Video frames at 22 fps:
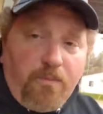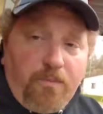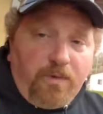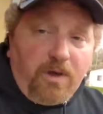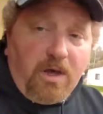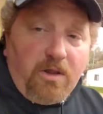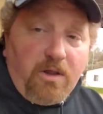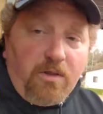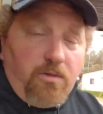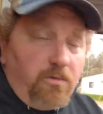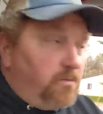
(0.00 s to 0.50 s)

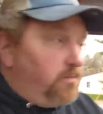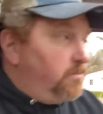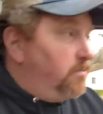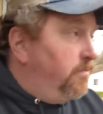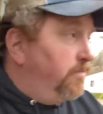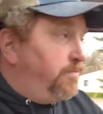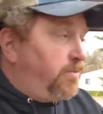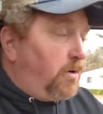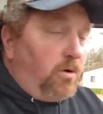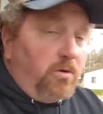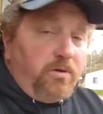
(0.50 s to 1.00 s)
Getting
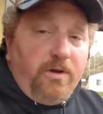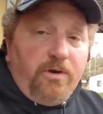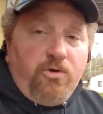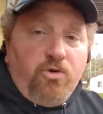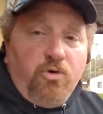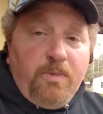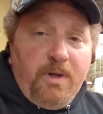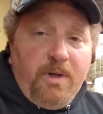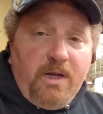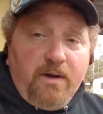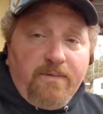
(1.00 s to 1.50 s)
pulled in
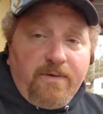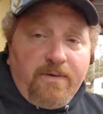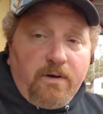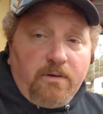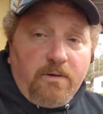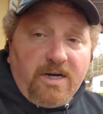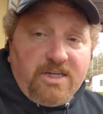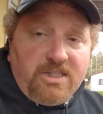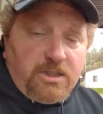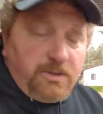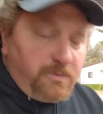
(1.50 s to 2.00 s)
too many different
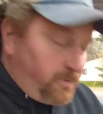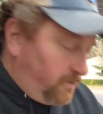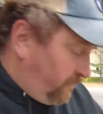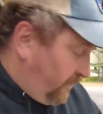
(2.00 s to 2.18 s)
directions with